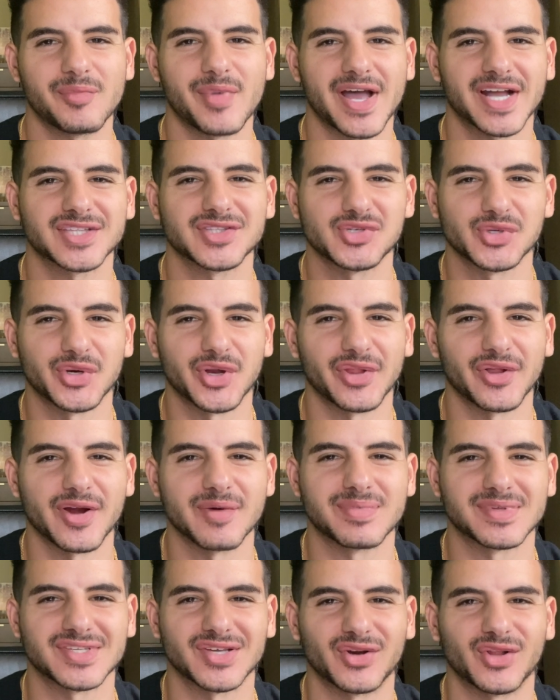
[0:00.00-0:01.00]
back to another
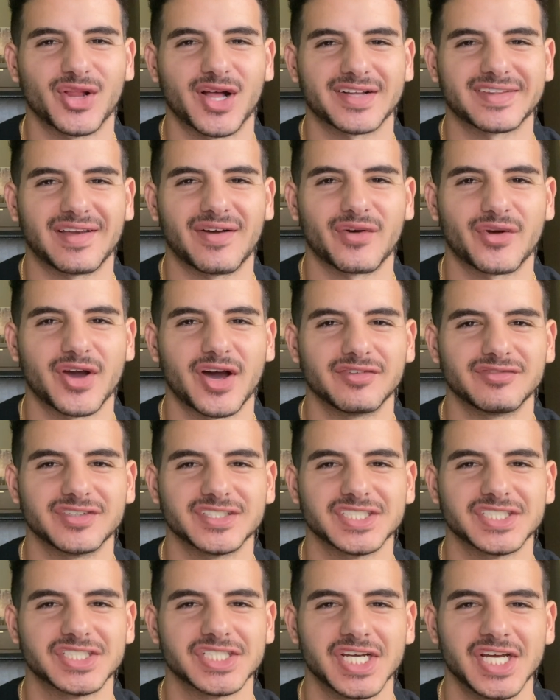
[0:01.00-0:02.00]
episode of Lockdown
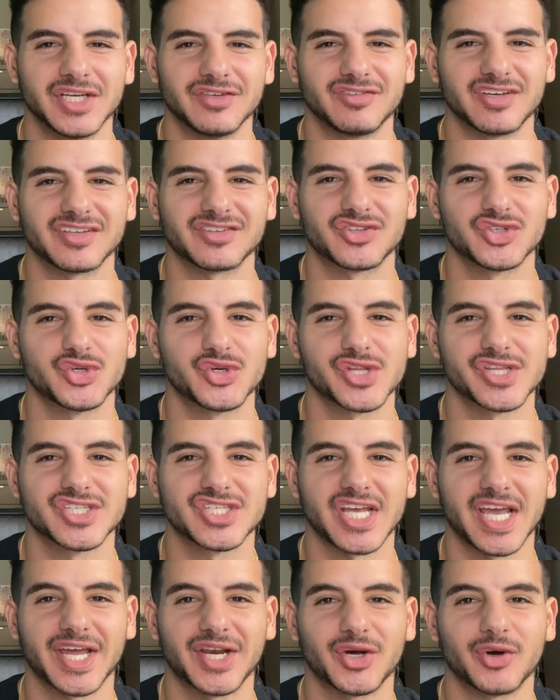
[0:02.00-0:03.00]
Coverage. If you guys are new to the
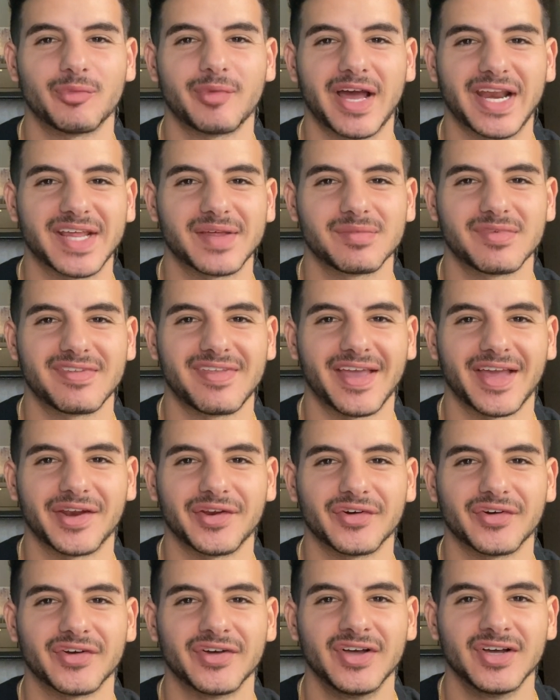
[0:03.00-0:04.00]
channel, my name is
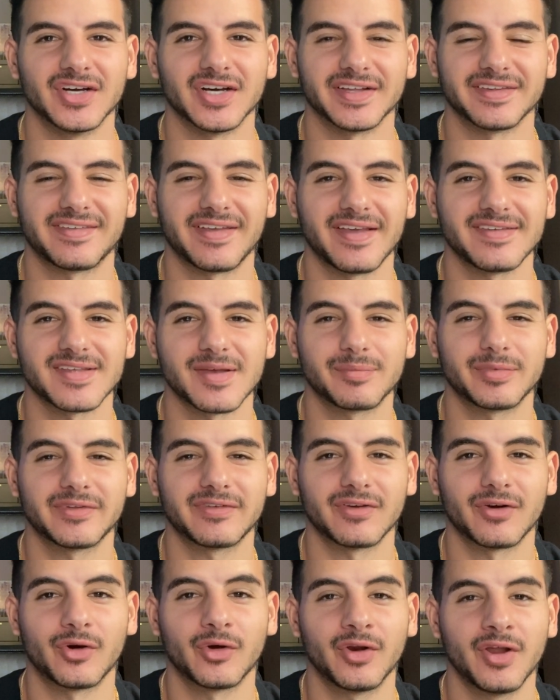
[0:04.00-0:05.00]
Daniel. On today's
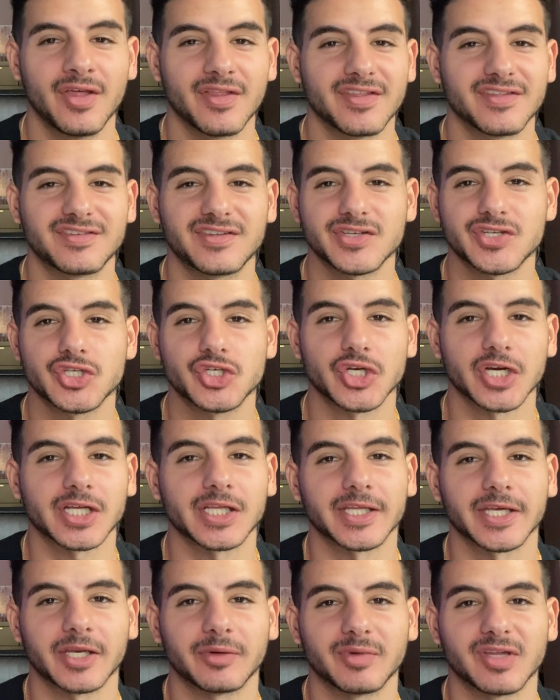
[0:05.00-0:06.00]
episode, this is
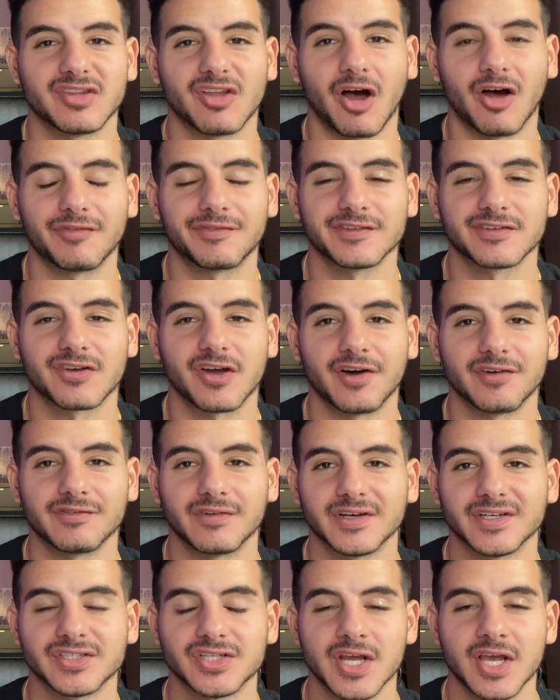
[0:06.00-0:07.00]
strictly going to be Dolphins
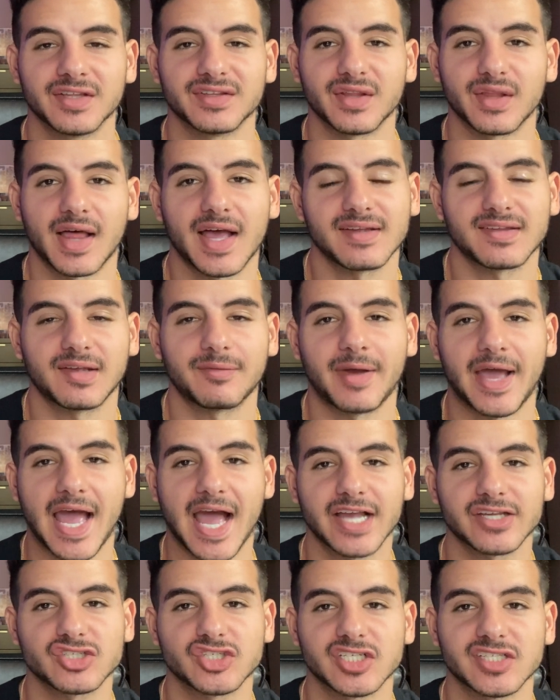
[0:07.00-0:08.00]
coverage. The last time I
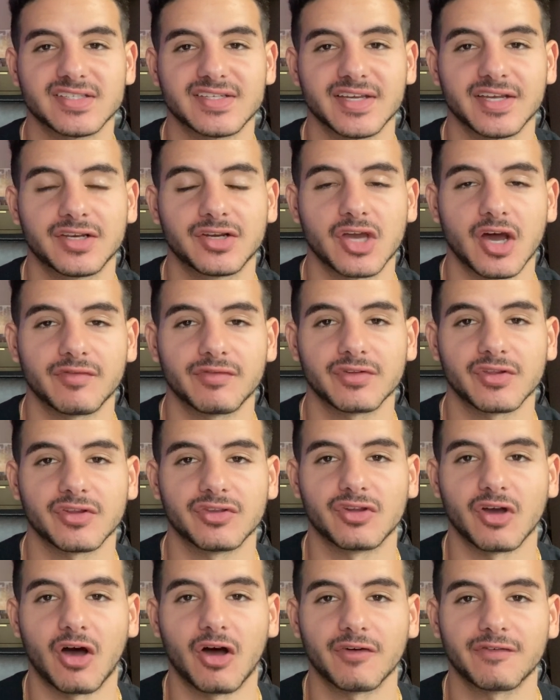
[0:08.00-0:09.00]
actually did cover the
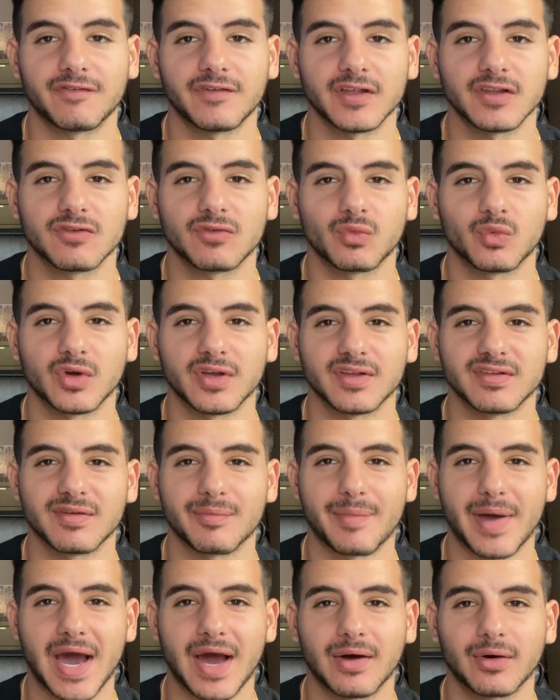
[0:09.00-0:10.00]
Dolphins was
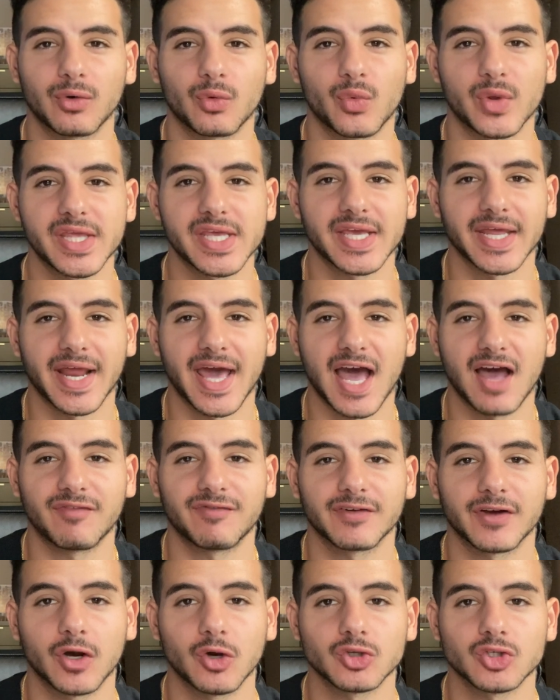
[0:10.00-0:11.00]
about a week and a
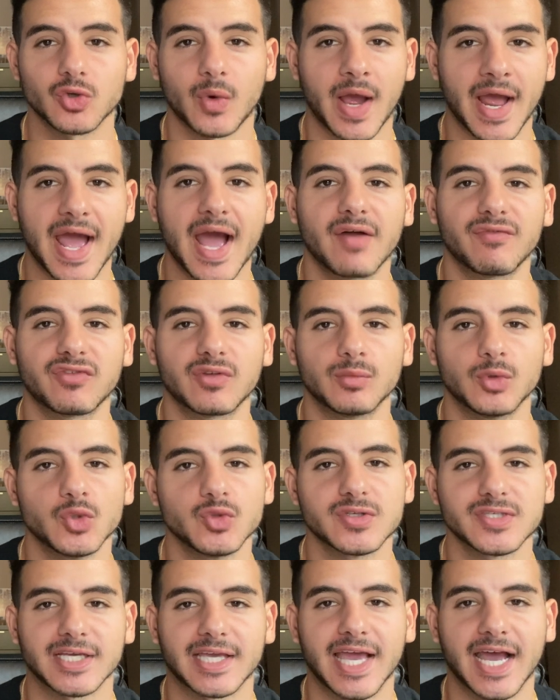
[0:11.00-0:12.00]
half ago, so I have some
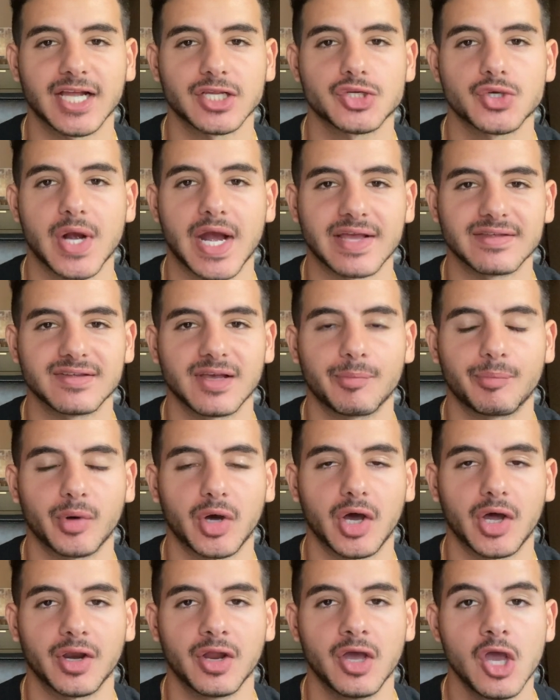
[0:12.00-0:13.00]
news to catch you guys up
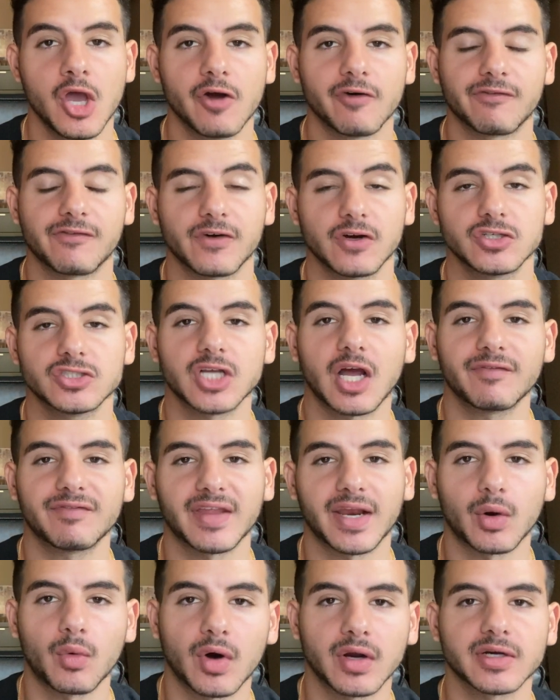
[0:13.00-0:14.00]
on. First off that
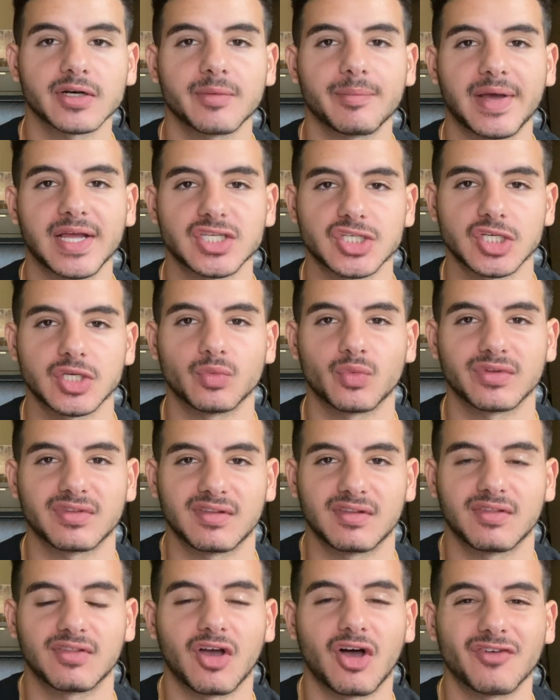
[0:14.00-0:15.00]
I wanted to mention was that
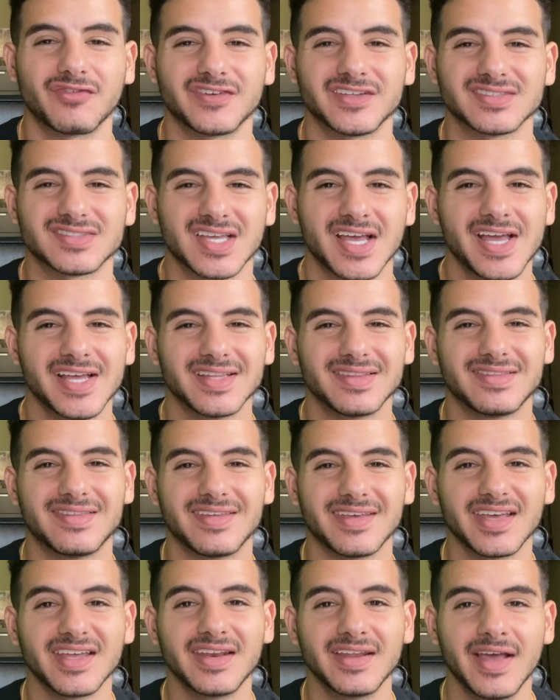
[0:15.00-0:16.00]
the Dolphins
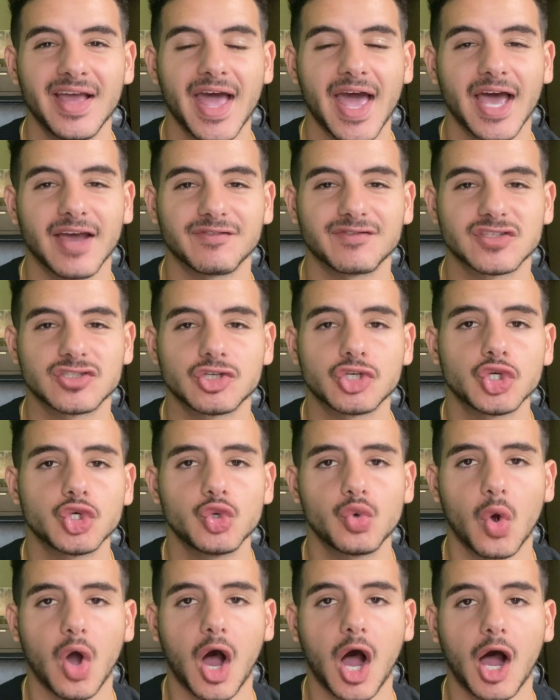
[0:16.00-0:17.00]
did have
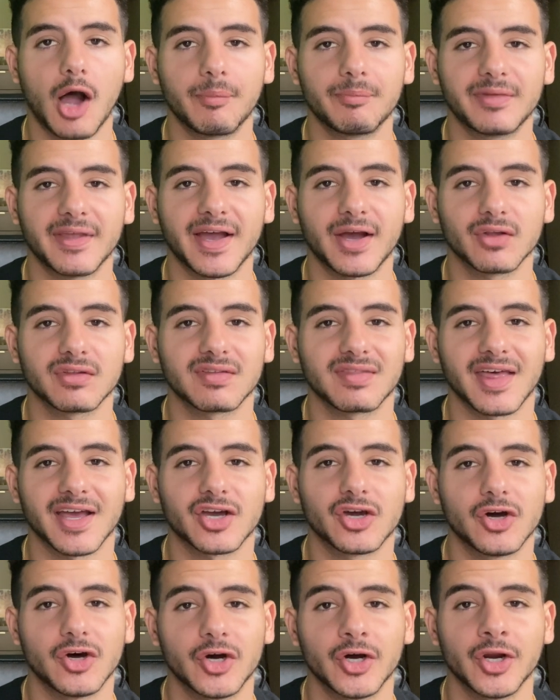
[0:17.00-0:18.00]
two opt-outs that
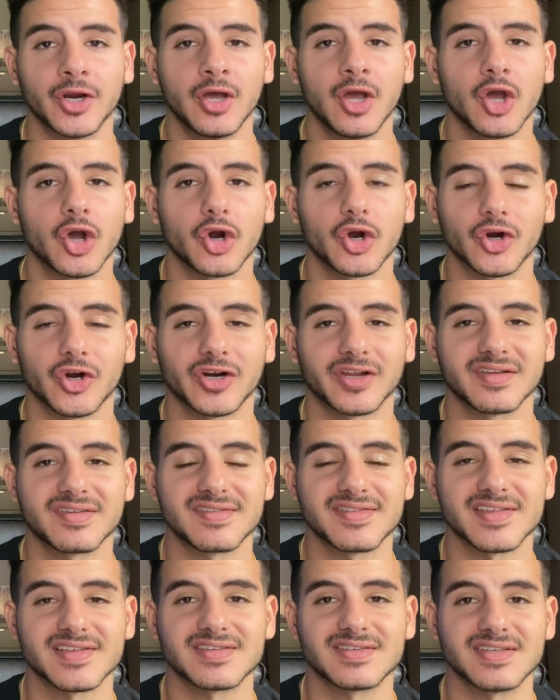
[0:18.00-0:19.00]
could hurt us
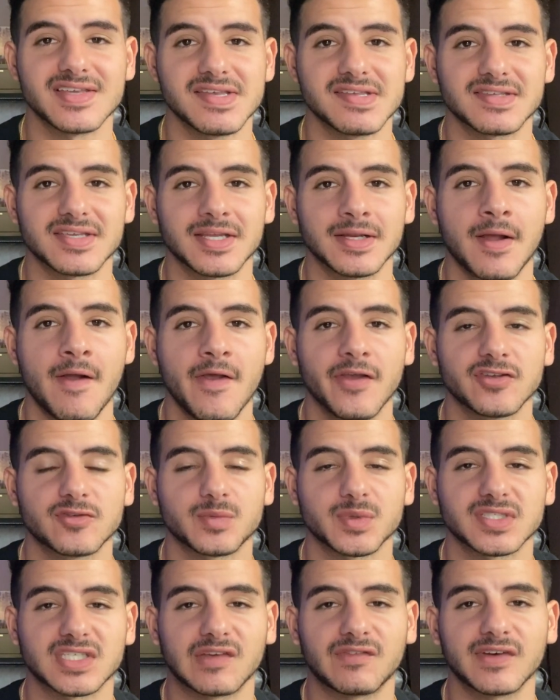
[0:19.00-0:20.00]
this season,
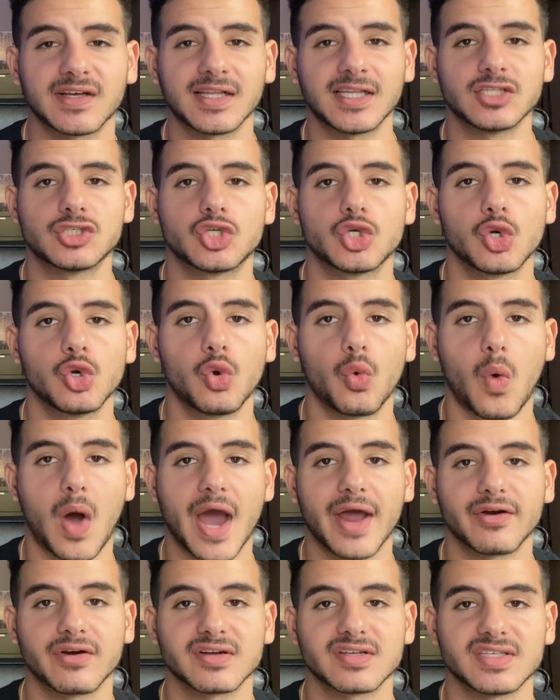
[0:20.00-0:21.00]
specifically two
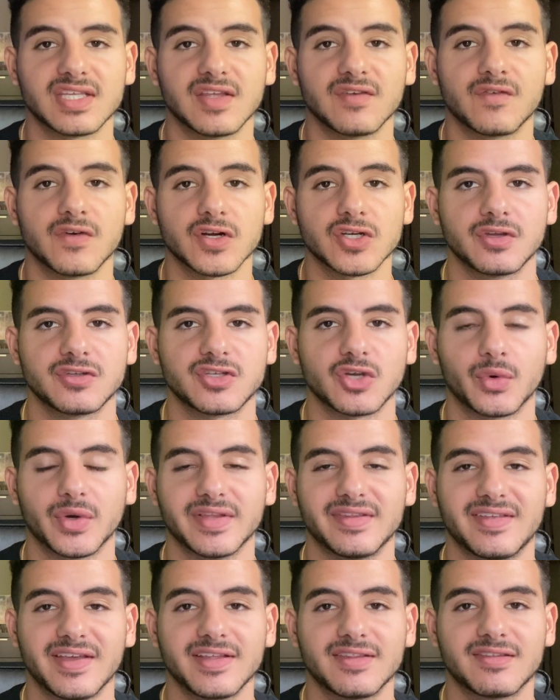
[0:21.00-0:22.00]
wide receivers, so
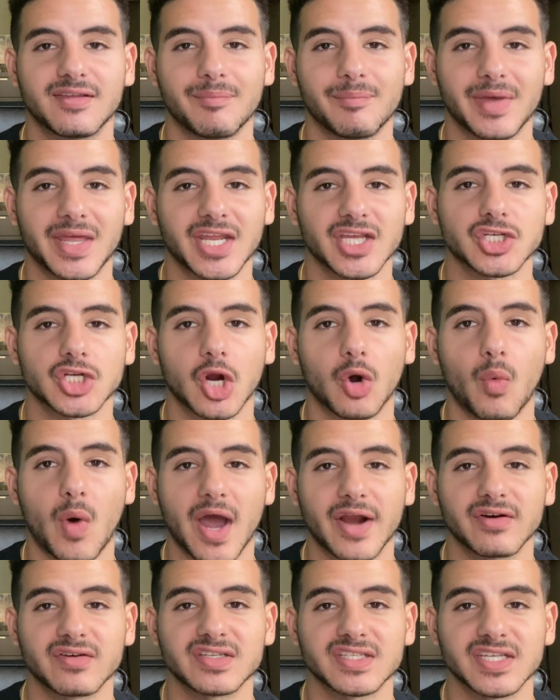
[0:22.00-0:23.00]
it did diminish our
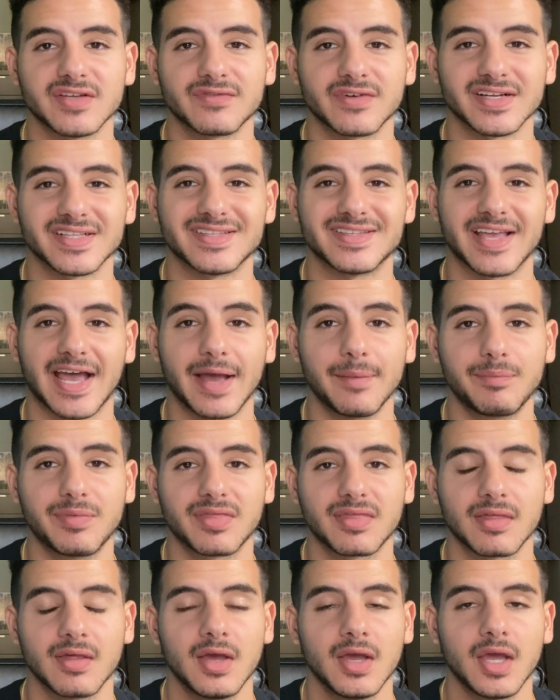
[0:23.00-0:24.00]
wide receiver
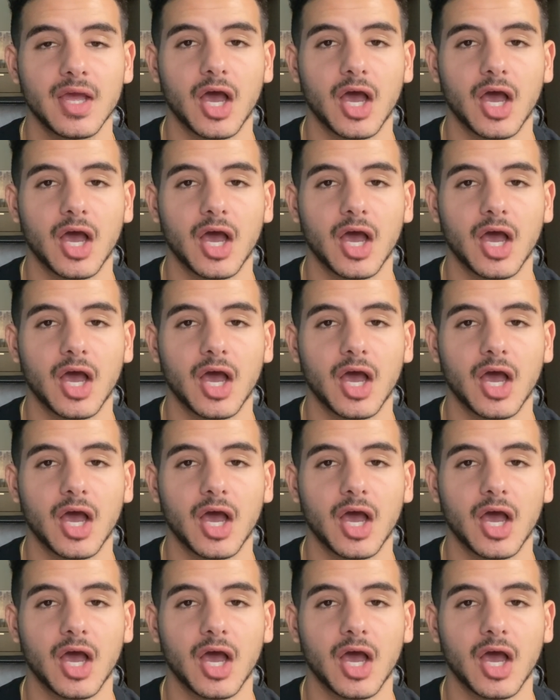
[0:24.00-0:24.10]
depth.